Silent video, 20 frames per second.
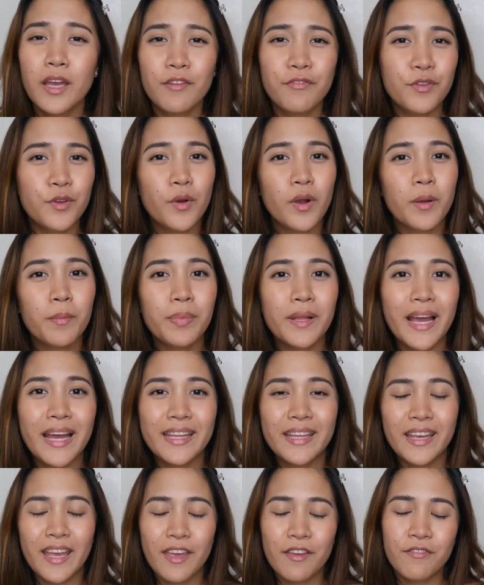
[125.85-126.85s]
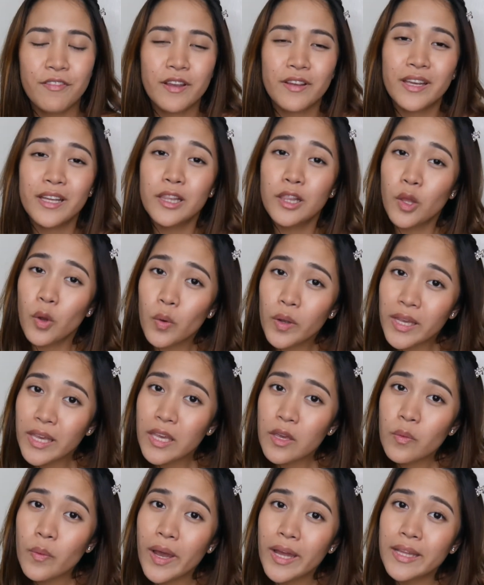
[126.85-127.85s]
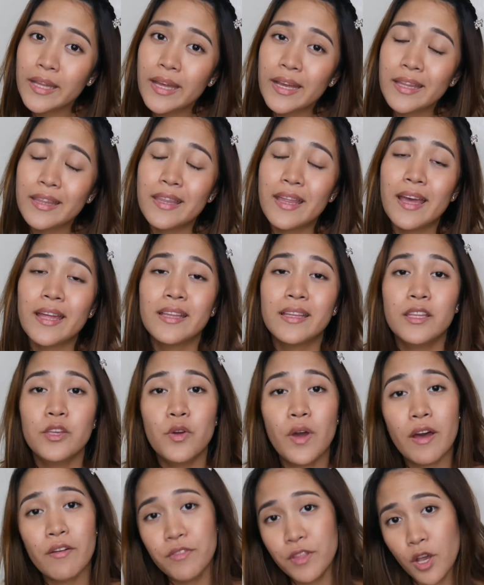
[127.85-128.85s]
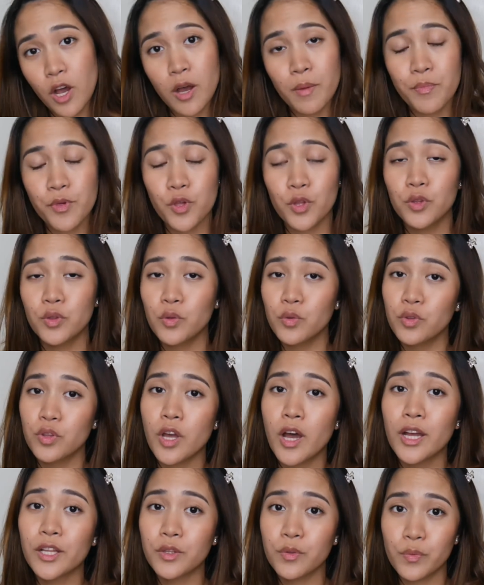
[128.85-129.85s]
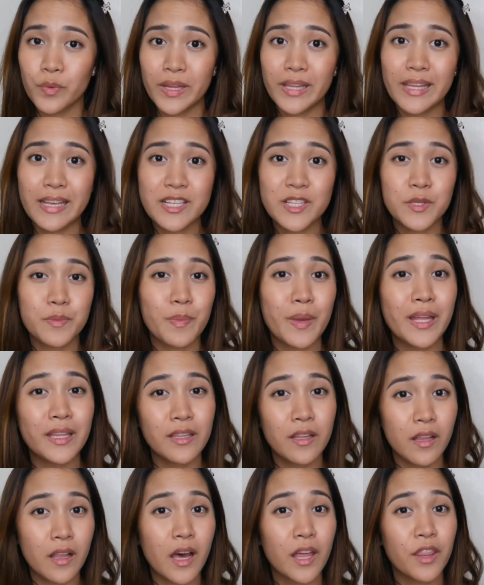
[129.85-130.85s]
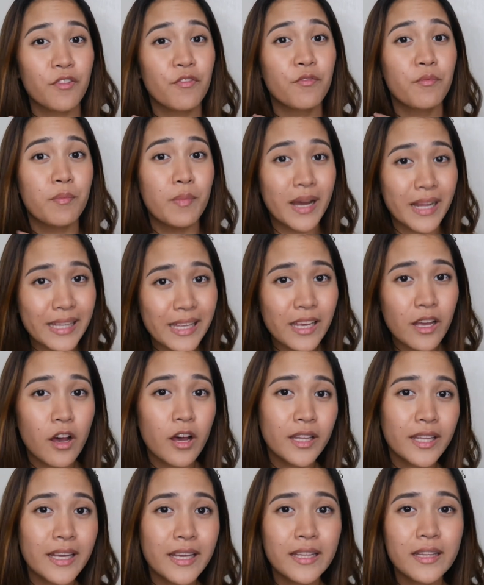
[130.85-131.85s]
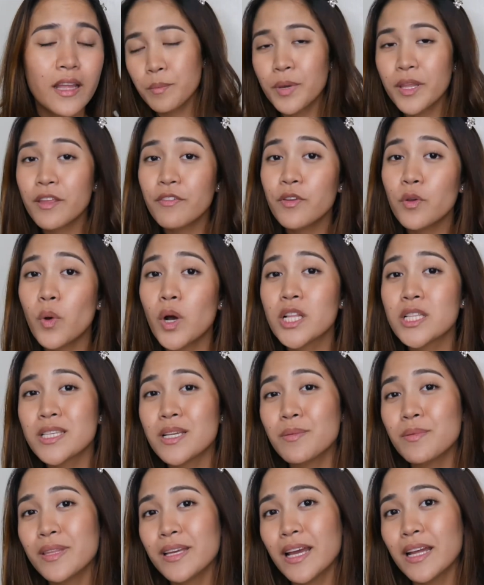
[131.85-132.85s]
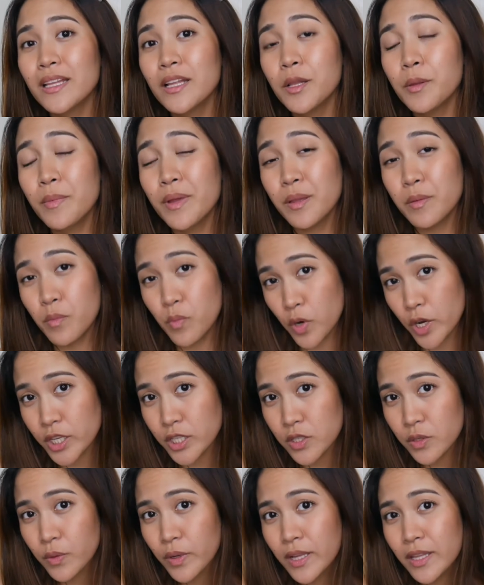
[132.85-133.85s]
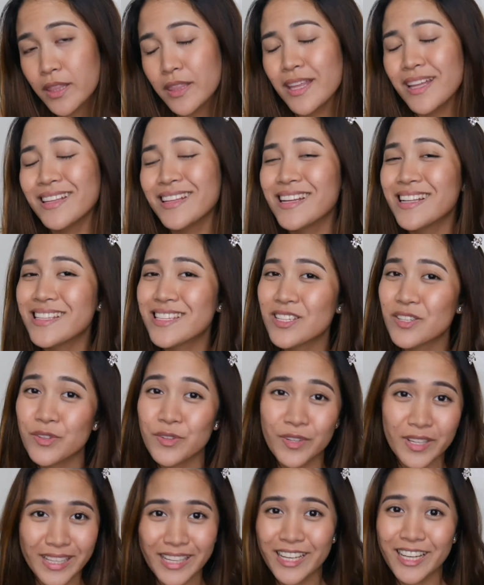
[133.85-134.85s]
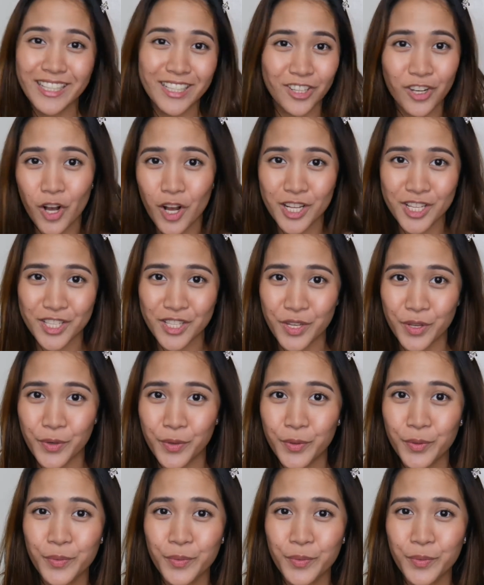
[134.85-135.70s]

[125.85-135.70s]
If you are planning a very low-key wedding, then you have the option to not really spend a lot of money on it. But if you want something a little bit more to it, then it's really gonna cost you.